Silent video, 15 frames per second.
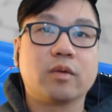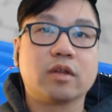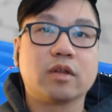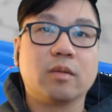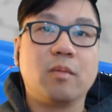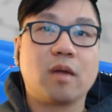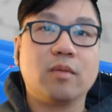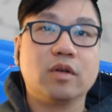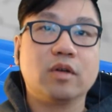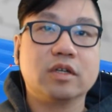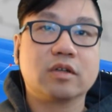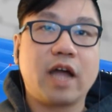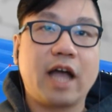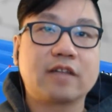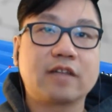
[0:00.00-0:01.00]
where the marble
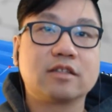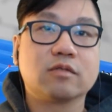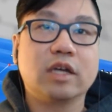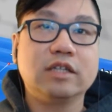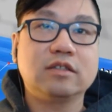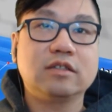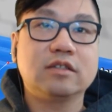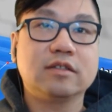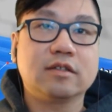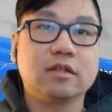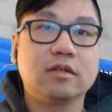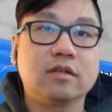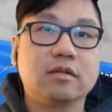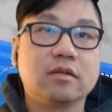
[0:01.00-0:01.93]
interacts and races through.